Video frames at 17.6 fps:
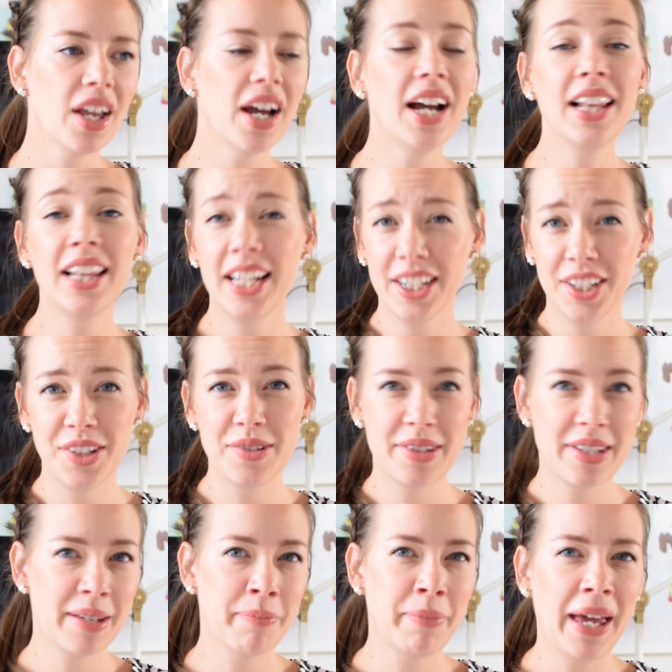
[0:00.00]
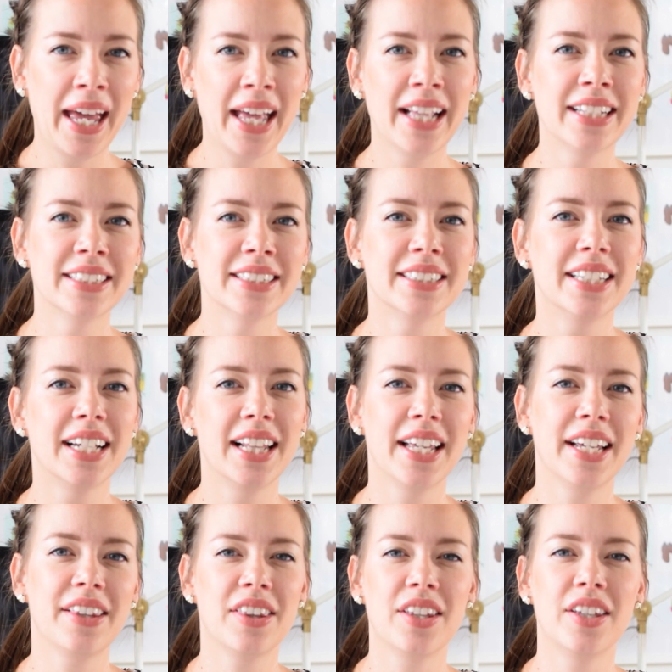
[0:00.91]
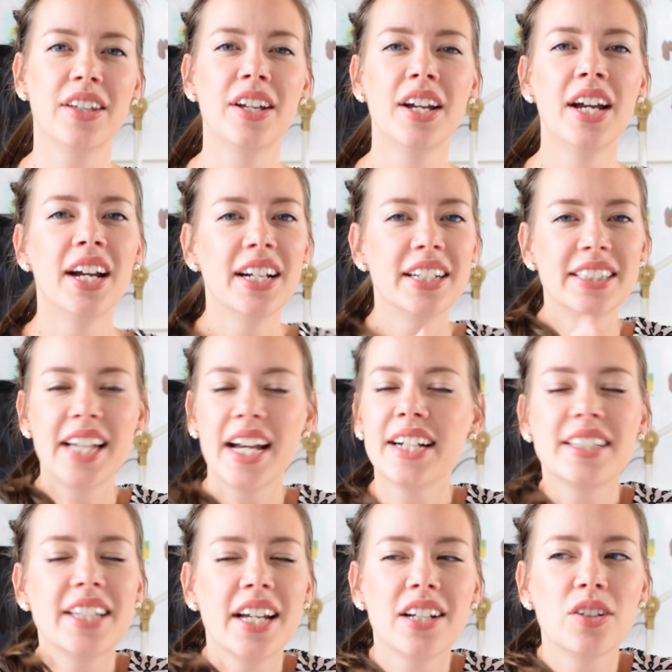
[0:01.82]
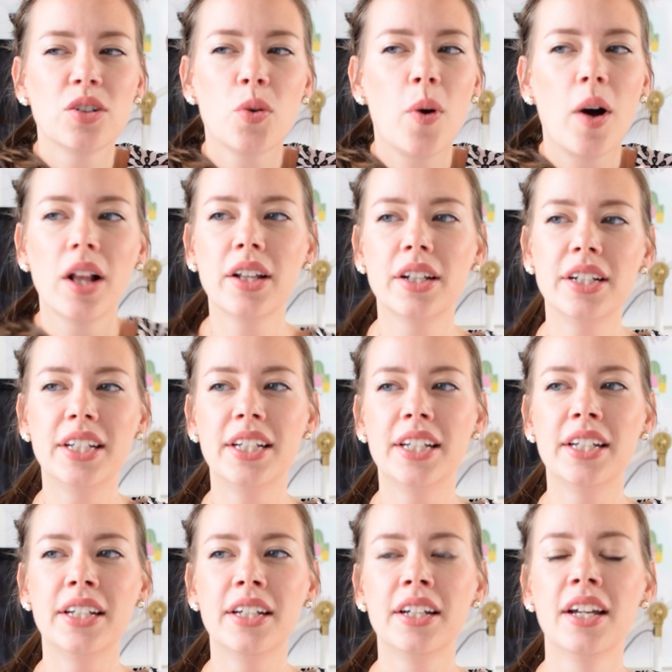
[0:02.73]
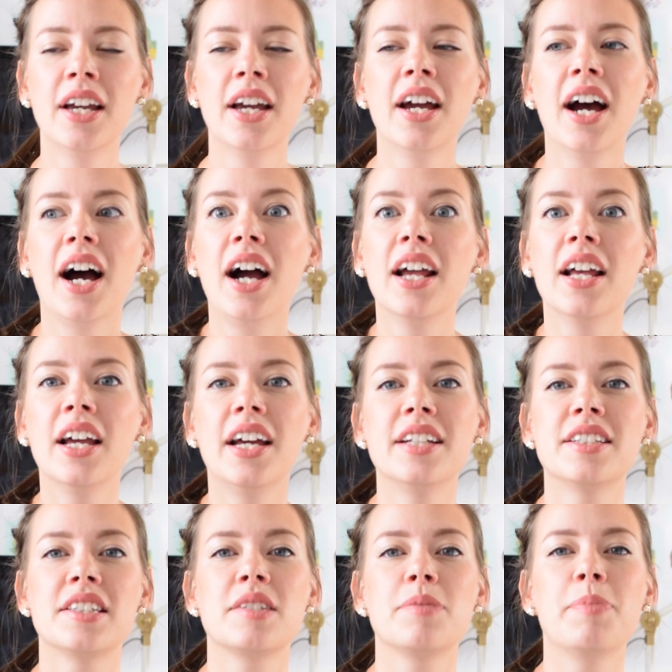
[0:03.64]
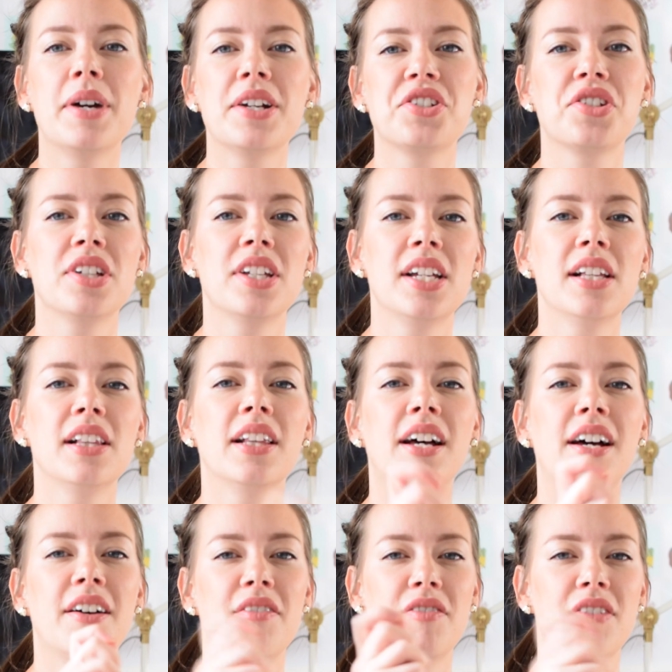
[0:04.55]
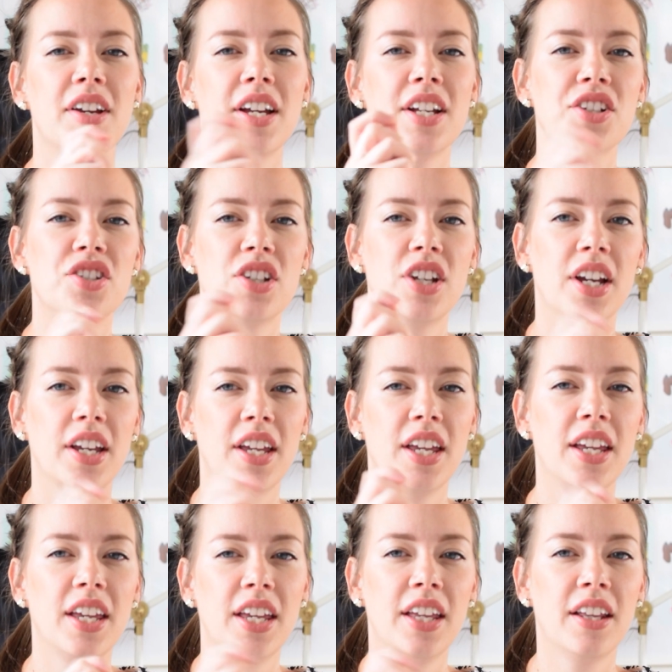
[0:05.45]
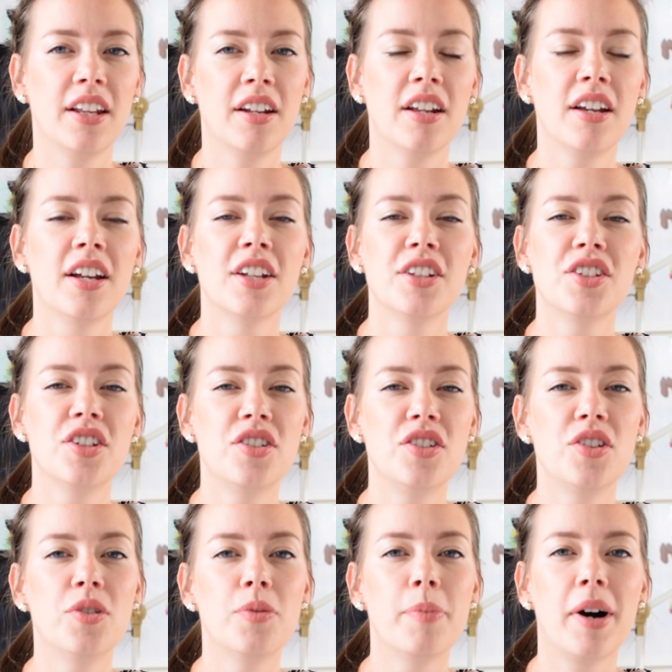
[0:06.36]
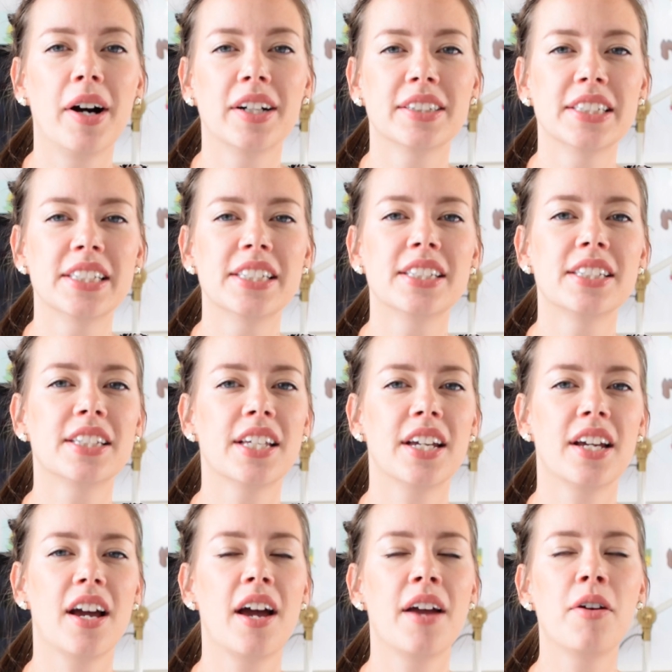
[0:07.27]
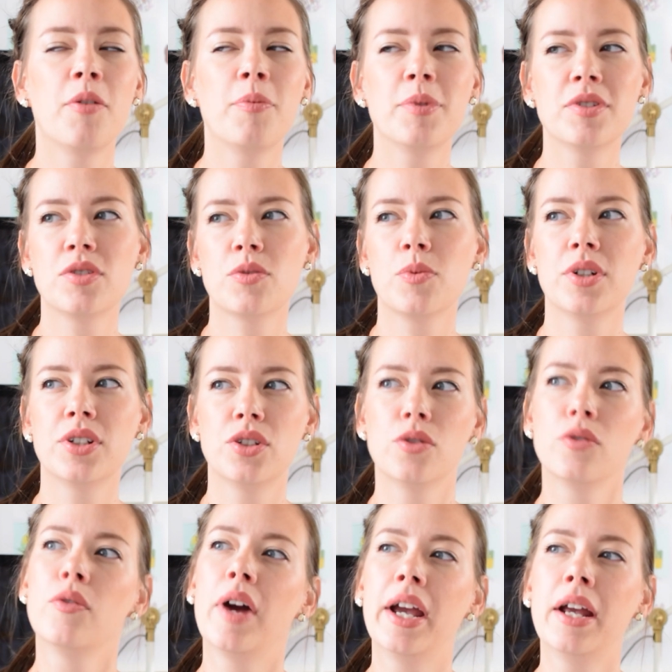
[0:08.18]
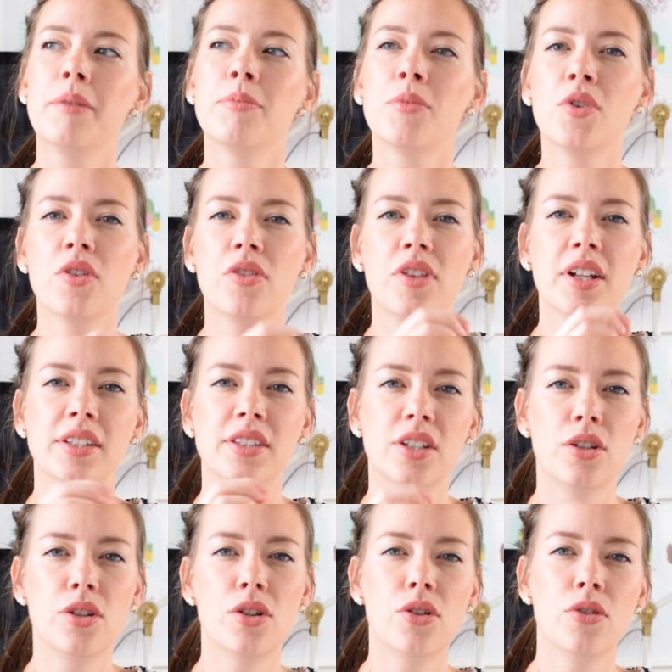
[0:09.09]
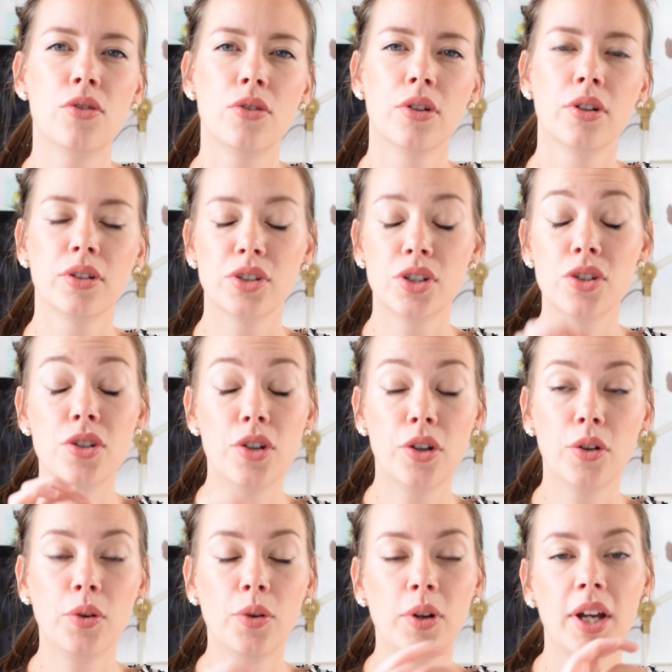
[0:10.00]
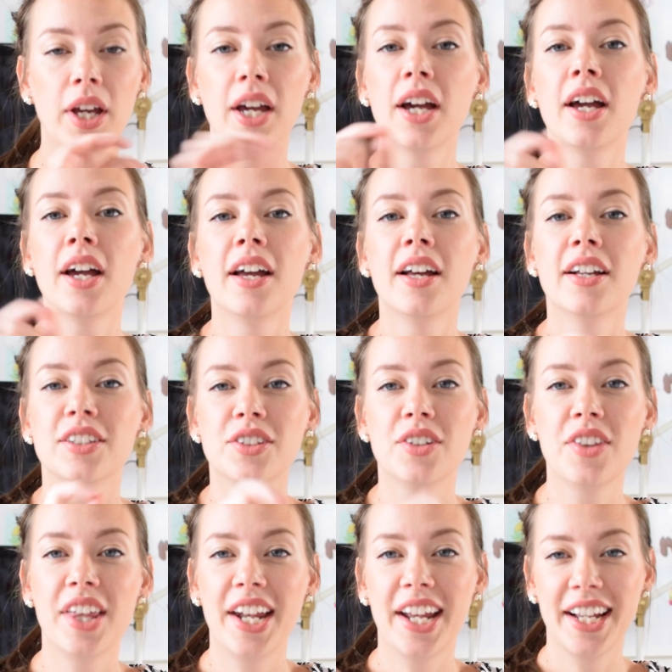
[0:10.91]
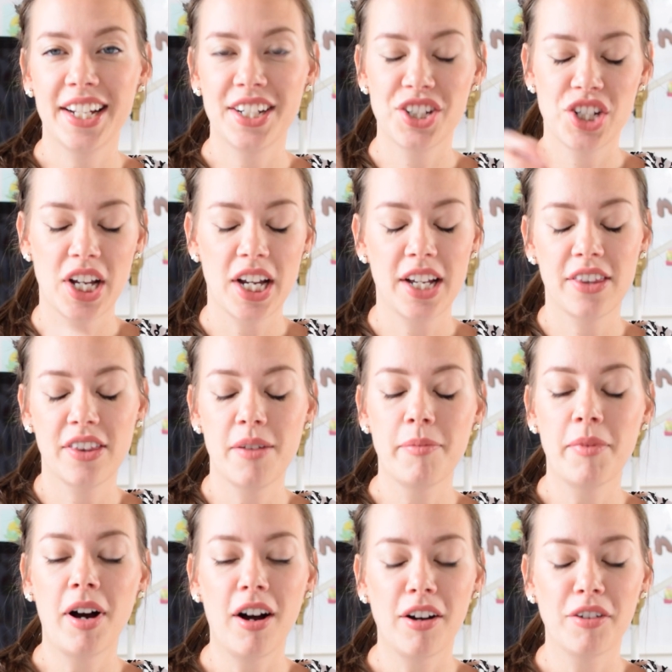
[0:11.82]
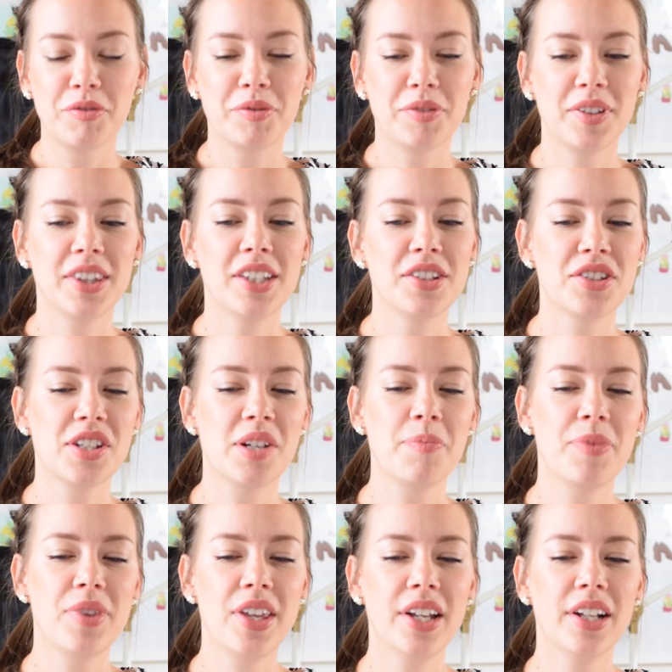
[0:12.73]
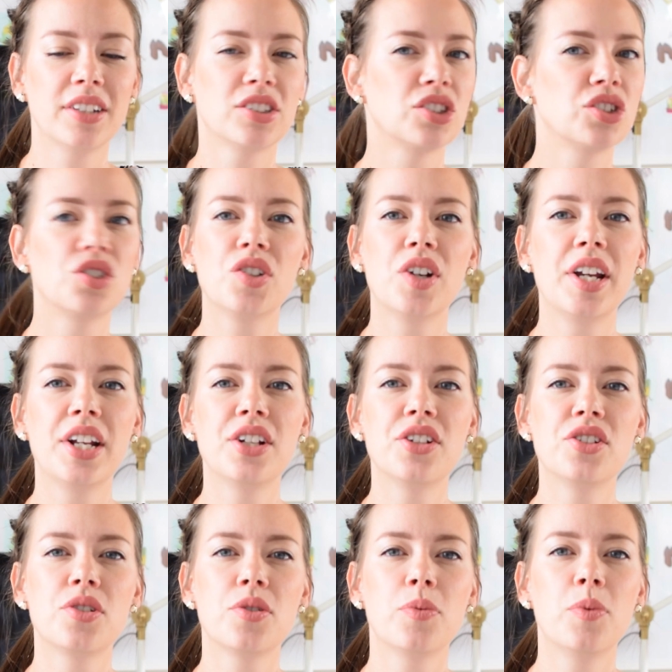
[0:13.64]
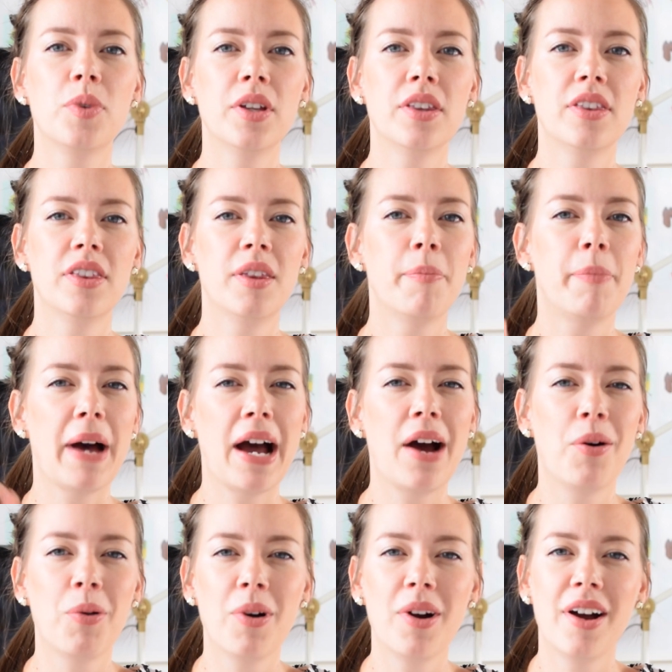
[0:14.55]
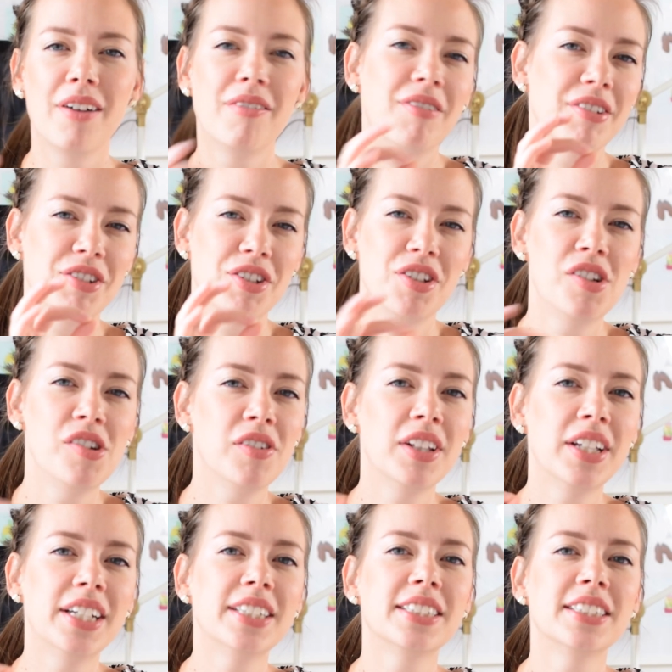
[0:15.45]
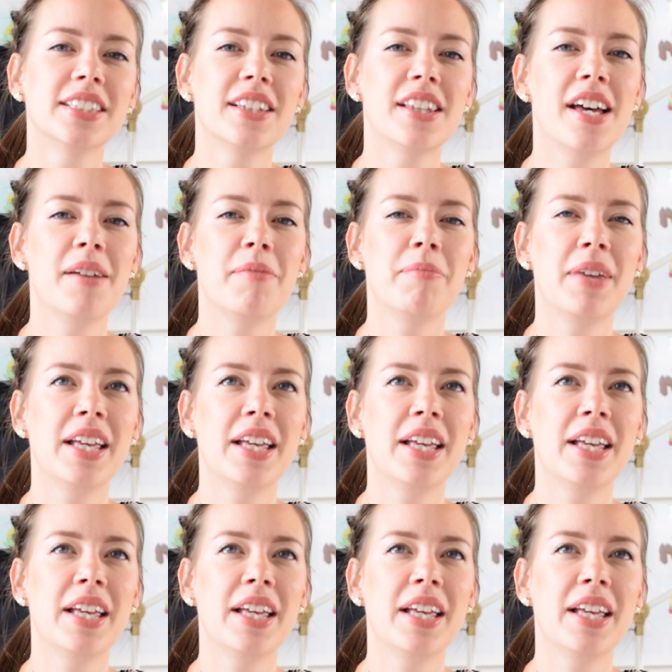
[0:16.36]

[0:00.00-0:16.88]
I like using pens, I like the tactile quality. I especially love checking in to-do boxes. Like, I almost want to write more things to do so that I can check them off. There's something strange with the power of a to-do list that